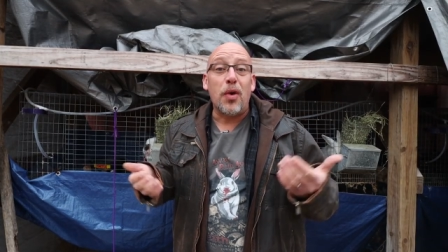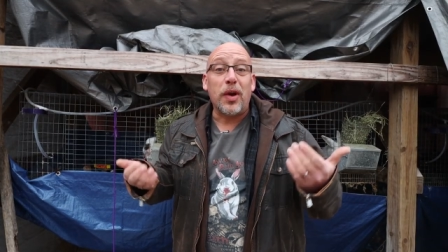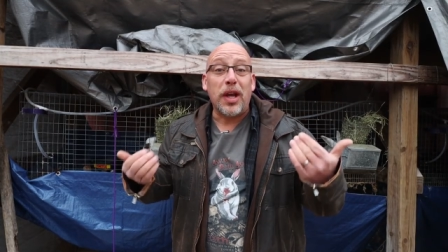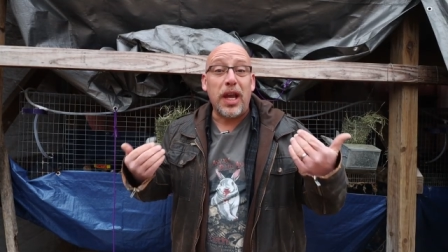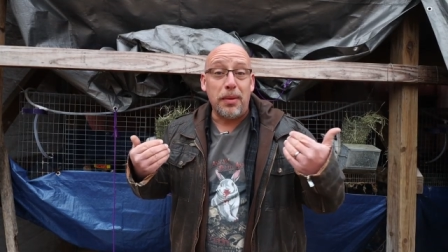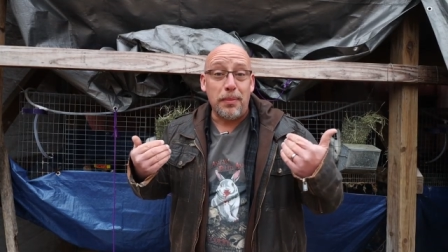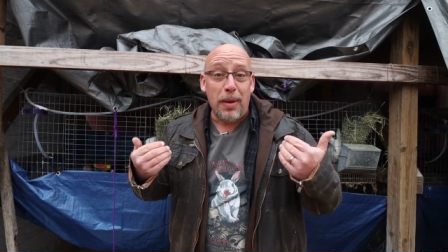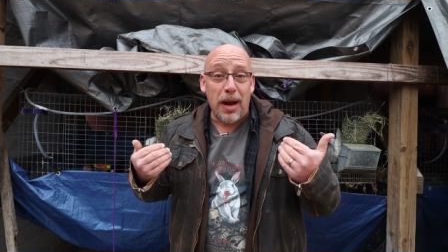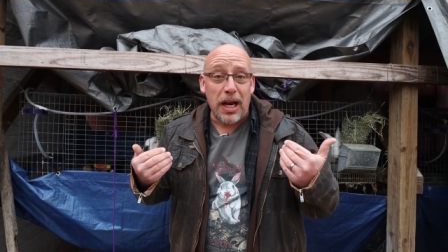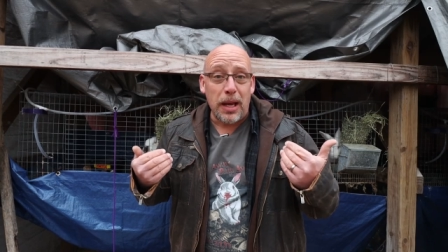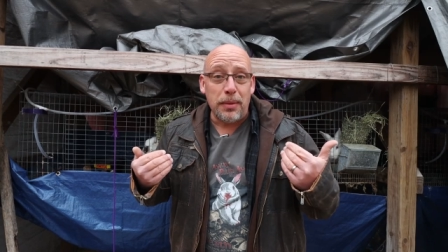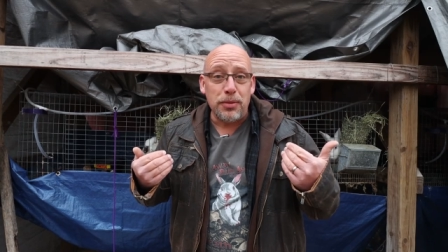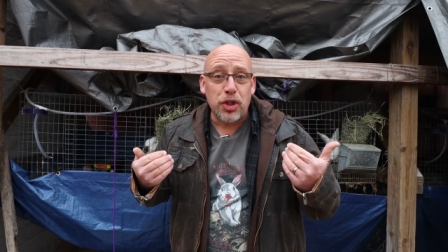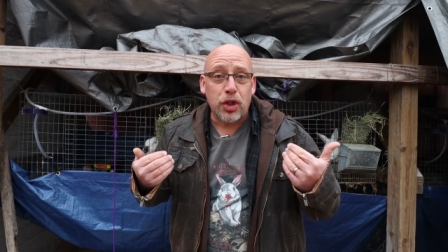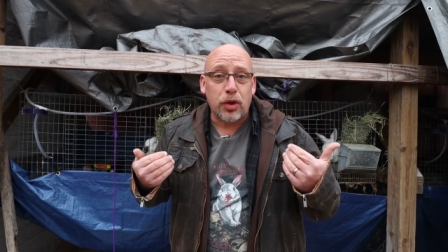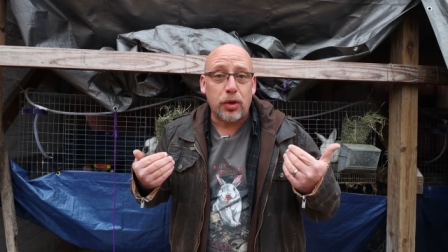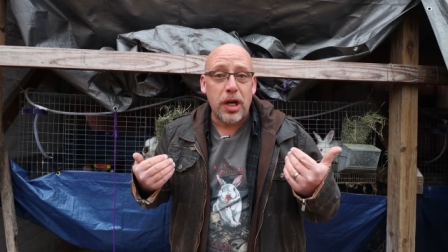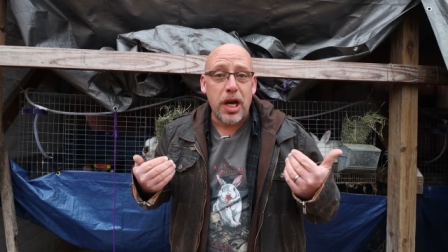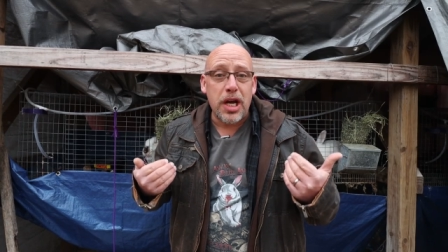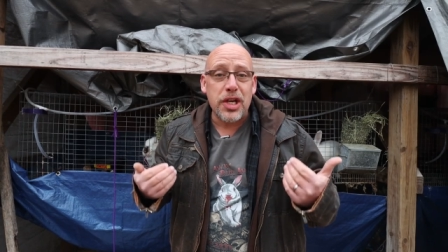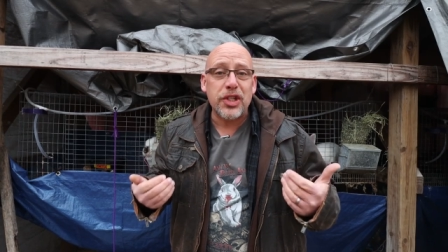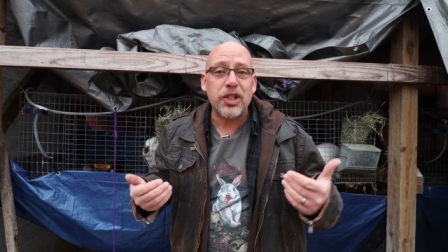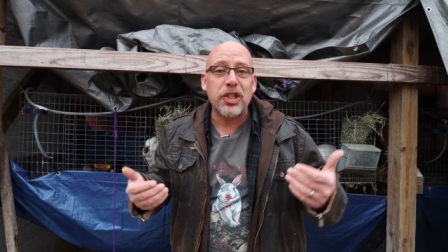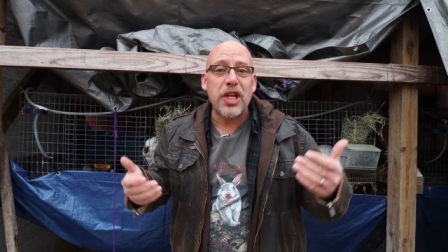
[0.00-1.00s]
Again, my name's
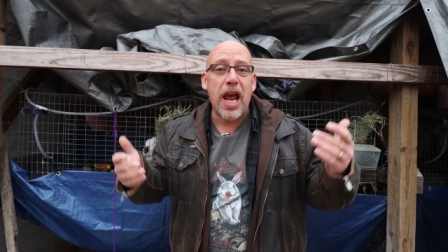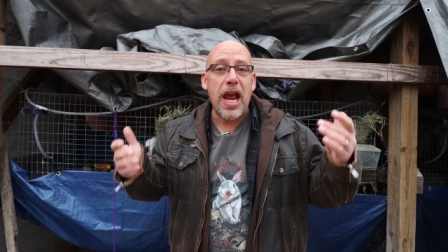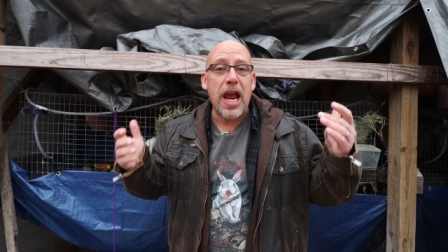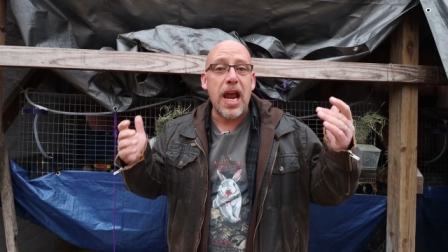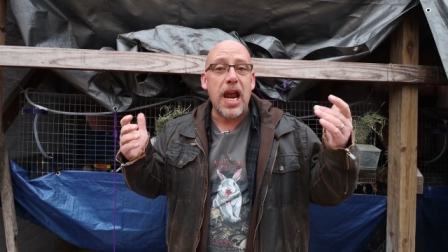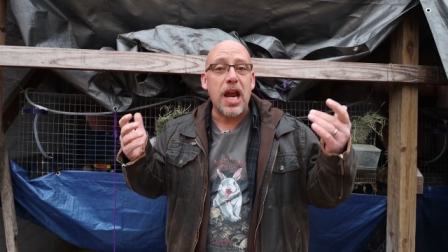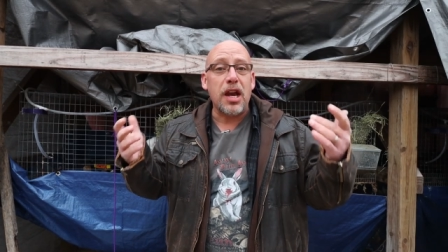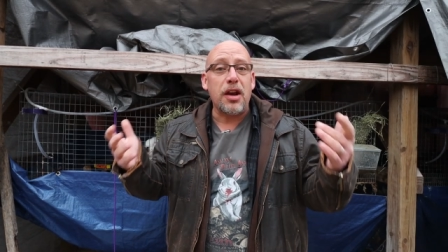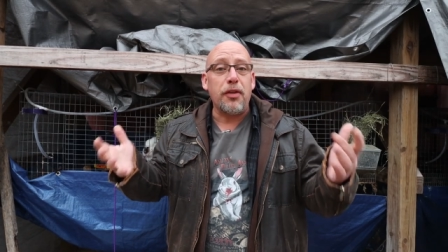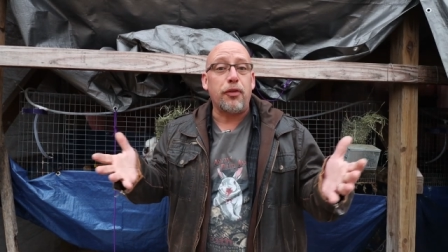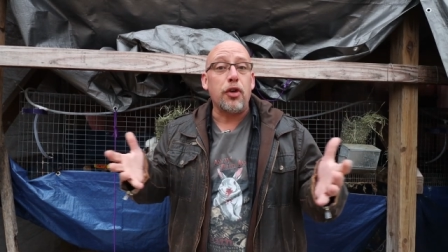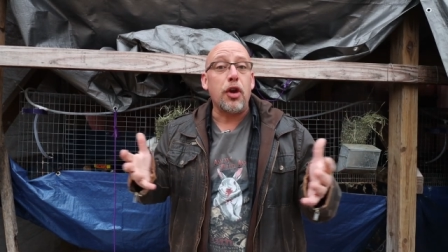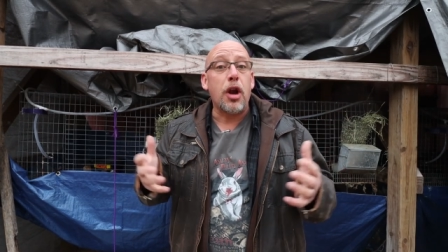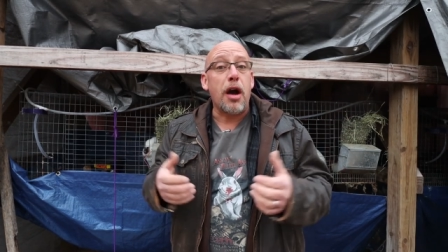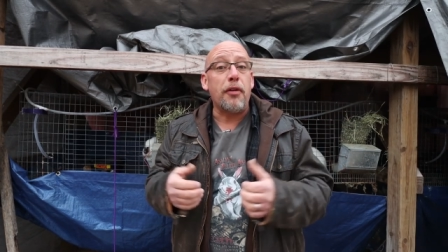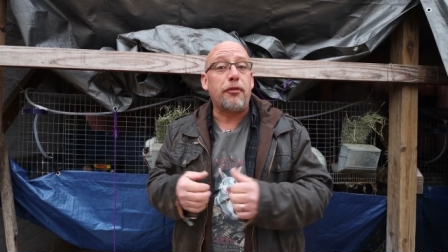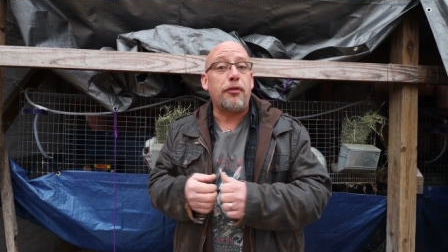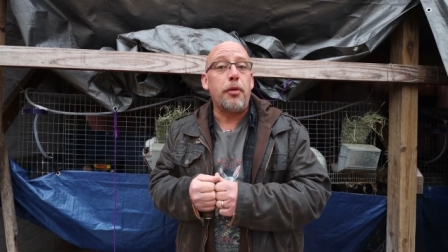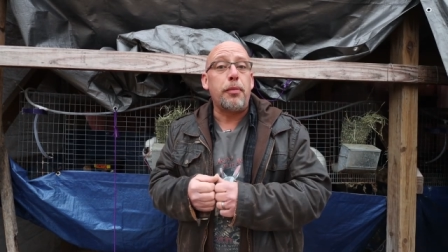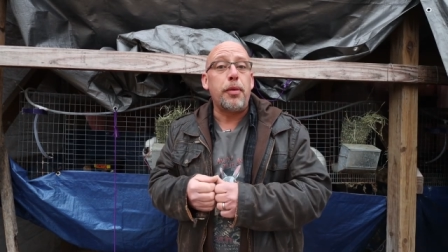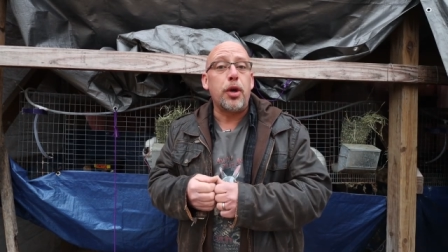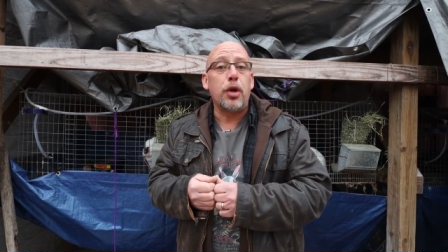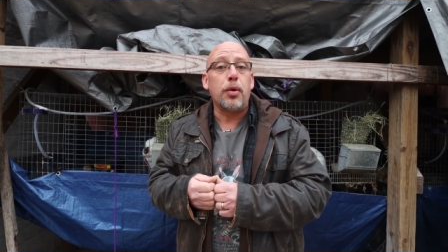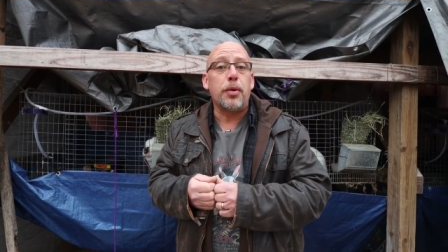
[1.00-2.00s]
Chris, and if you're not
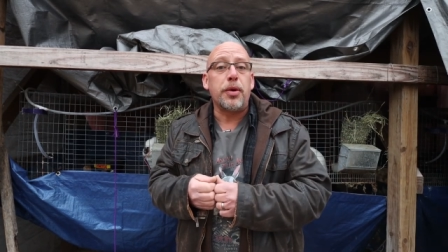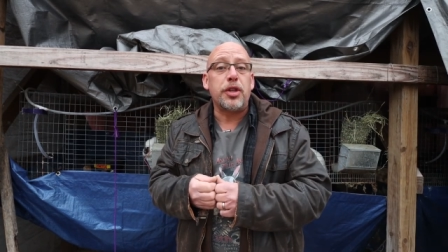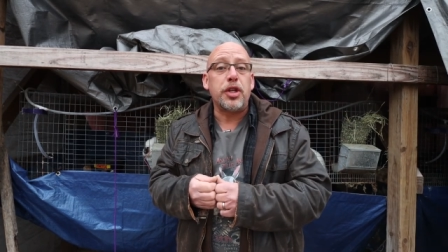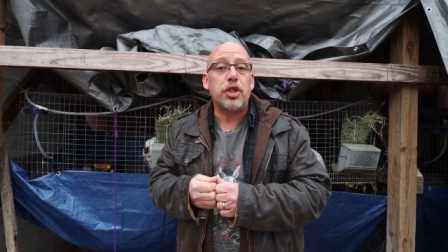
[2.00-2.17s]
familiar with